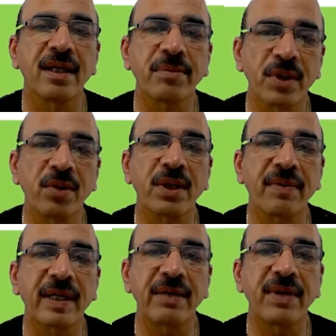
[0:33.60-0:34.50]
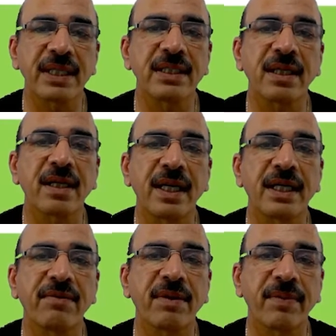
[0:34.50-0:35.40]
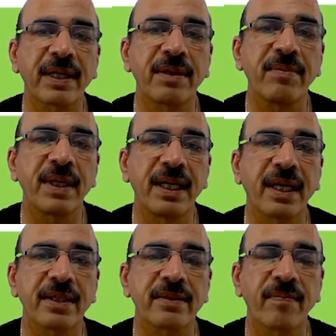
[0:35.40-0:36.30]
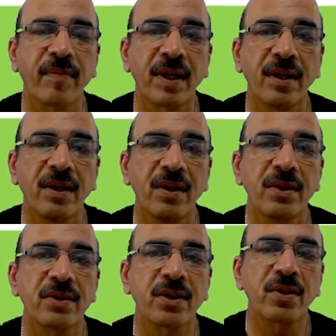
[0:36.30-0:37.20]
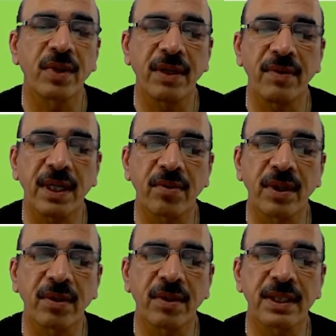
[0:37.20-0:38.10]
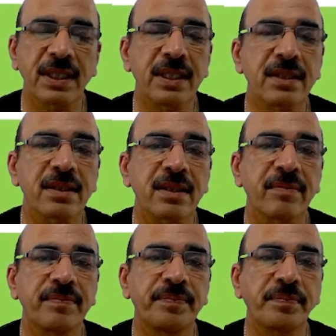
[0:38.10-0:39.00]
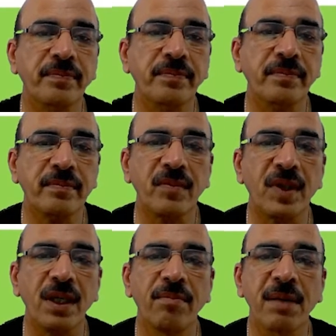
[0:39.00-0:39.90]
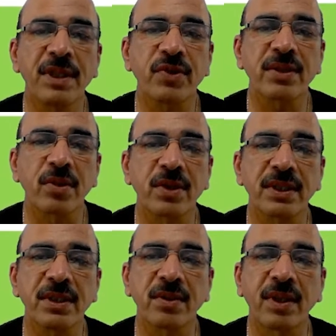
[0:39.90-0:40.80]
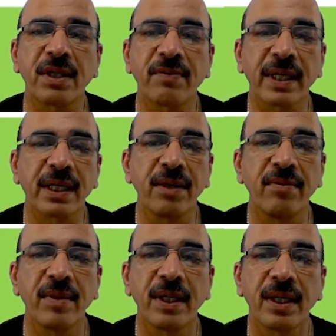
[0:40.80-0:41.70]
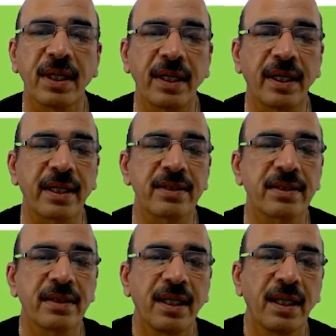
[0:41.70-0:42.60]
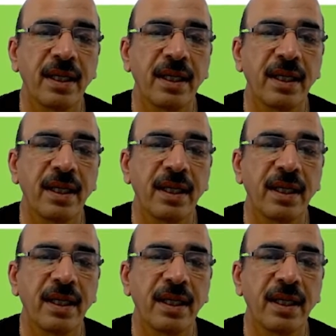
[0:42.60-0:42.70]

absolute refractive index and relative refractive index. So today we are going to discuss multiple choice questions on refractive index.